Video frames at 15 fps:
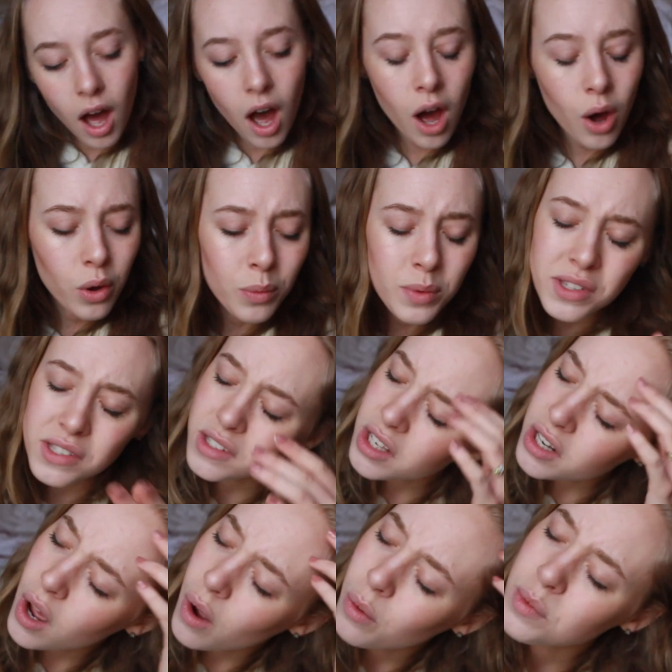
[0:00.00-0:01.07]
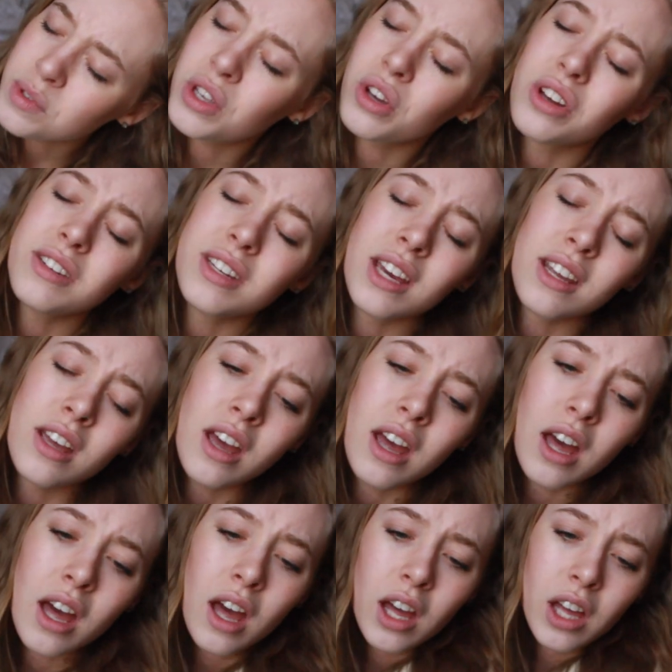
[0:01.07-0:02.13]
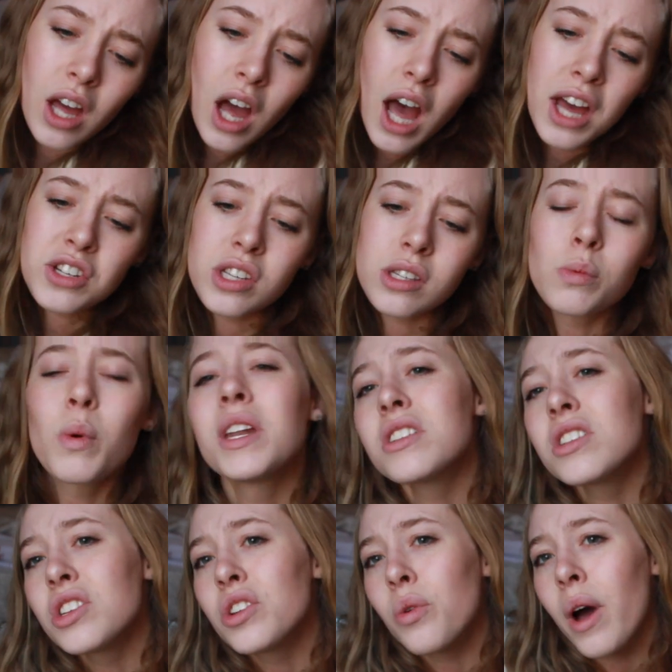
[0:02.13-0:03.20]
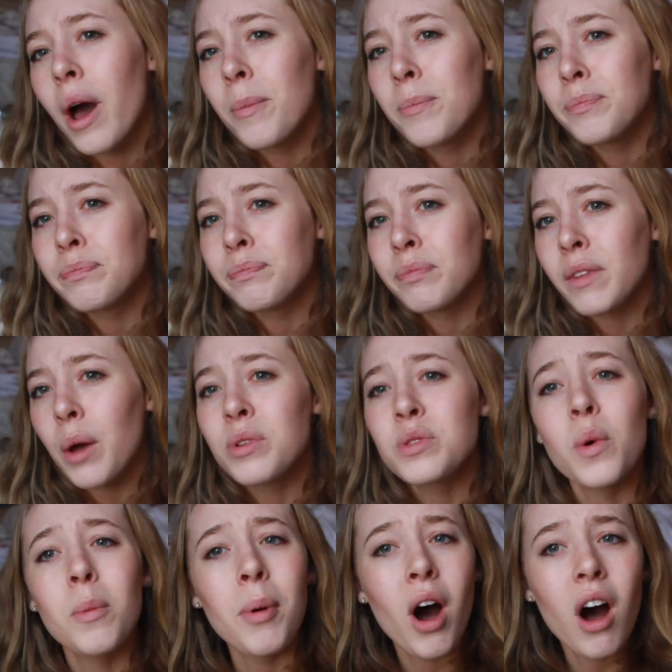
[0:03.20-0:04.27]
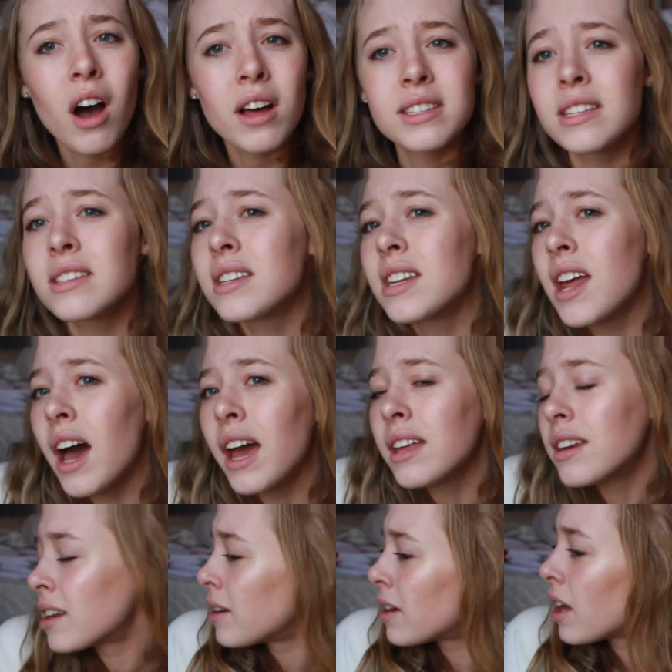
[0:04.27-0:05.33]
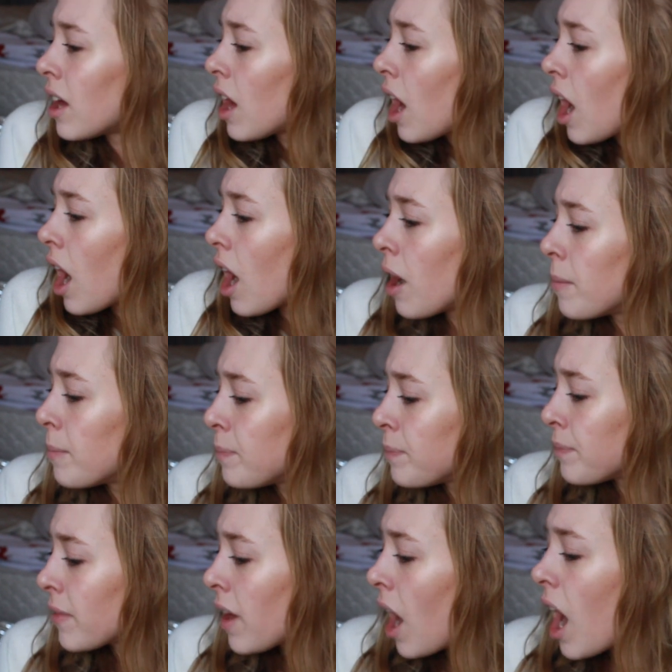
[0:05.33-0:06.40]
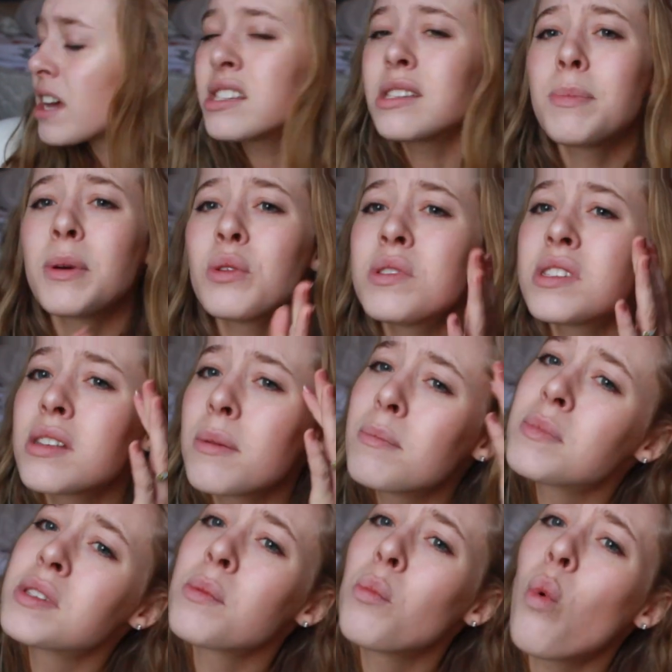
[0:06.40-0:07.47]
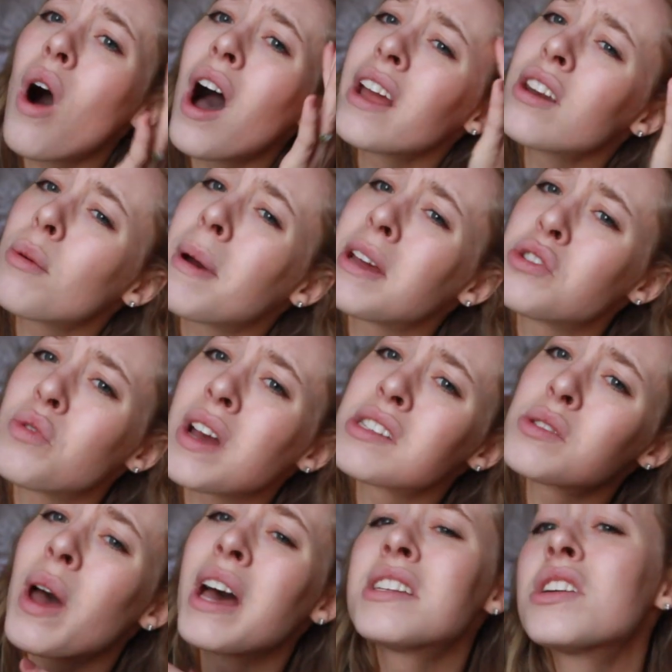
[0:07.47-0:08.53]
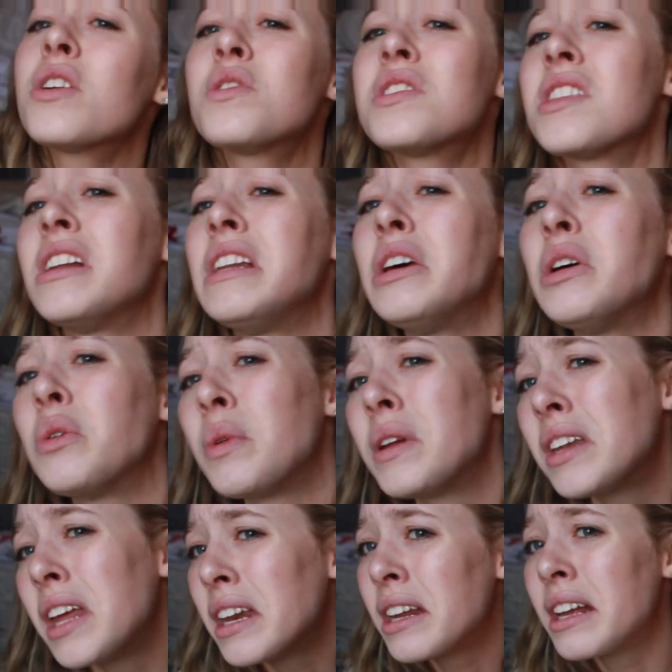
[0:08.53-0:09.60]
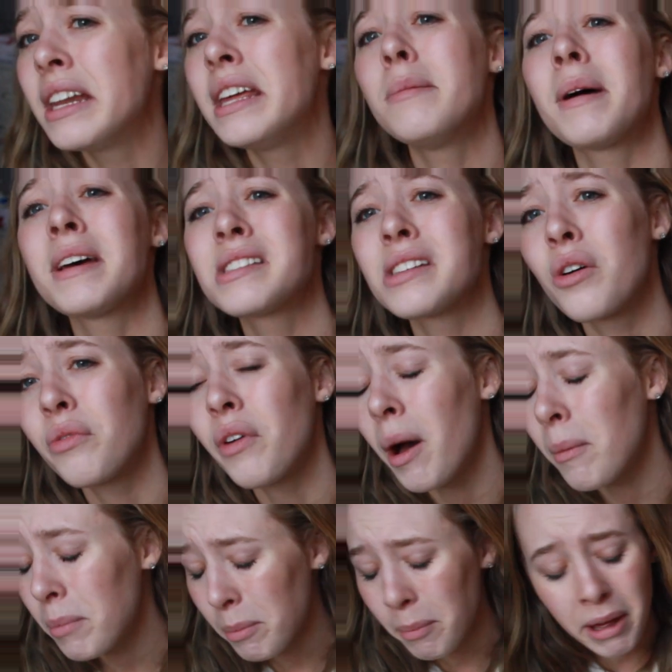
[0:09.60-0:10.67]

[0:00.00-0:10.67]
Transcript: Oh, it was, you know, it was good. I I just went to um I went to a party tonight and um I spilled some some wine on my dress, so I had to go to the loo and, and clean myself up.